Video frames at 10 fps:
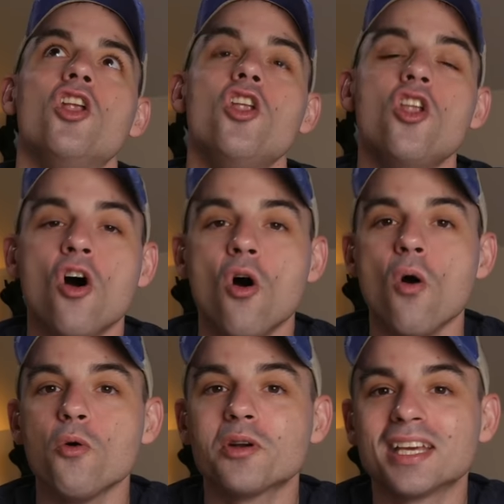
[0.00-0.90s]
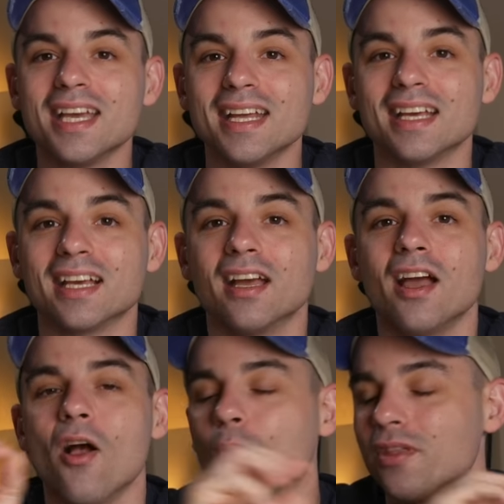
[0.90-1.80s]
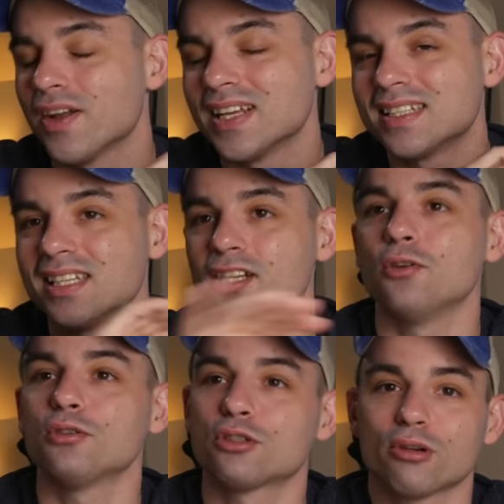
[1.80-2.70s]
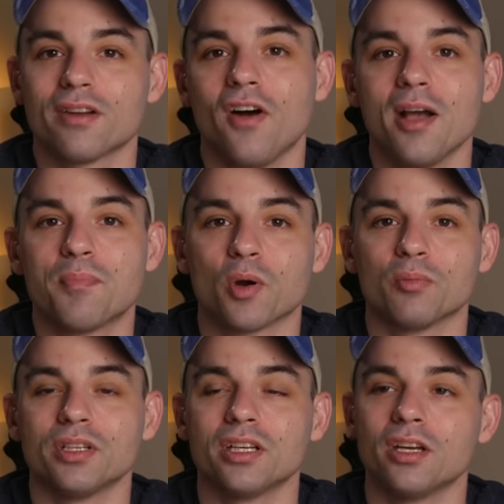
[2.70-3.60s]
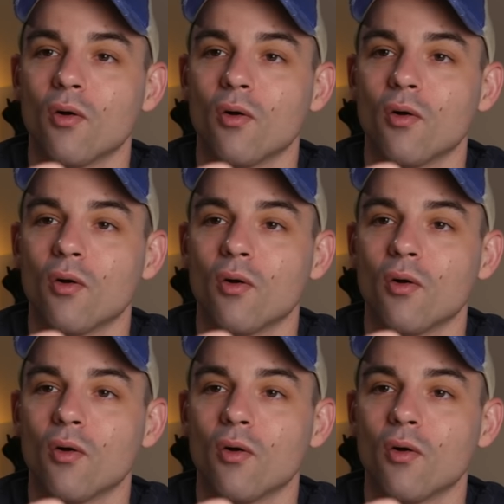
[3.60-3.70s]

no kidding without a single shred of hyperbole